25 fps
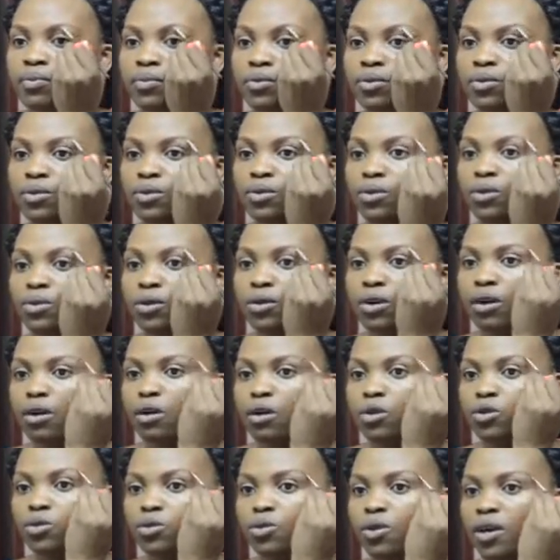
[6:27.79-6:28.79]
So
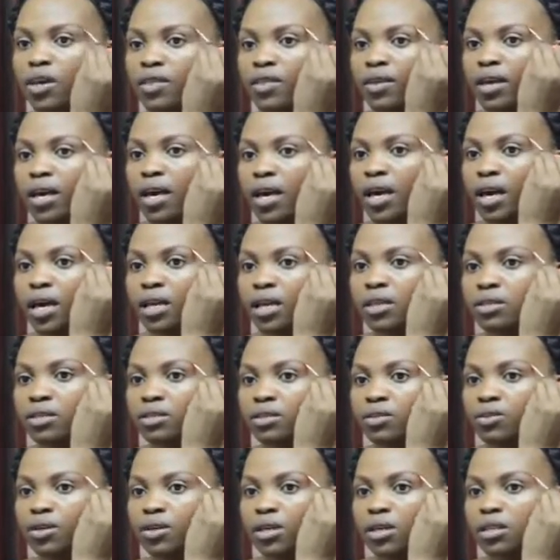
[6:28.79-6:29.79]
also at the
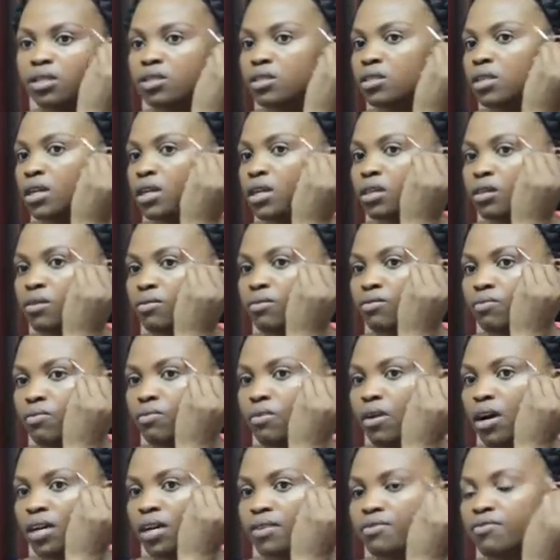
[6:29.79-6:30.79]
ends you can get the
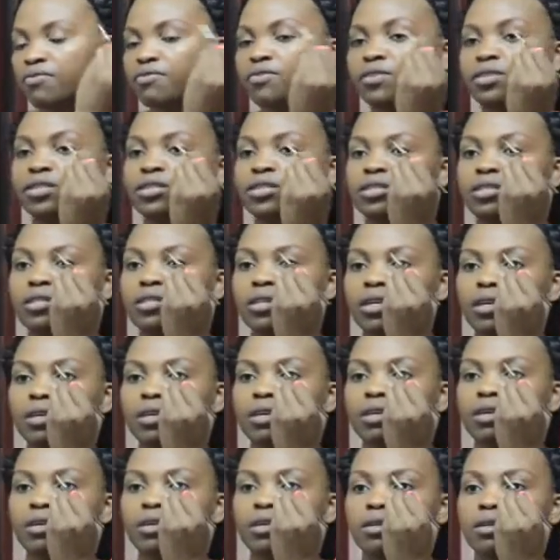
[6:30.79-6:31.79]
right finish
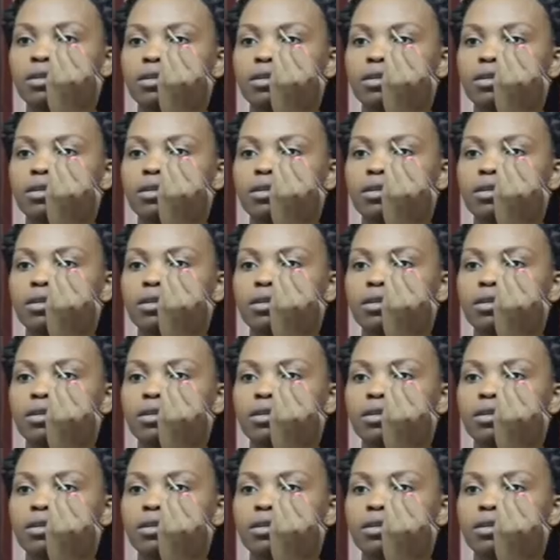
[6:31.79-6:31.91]
there.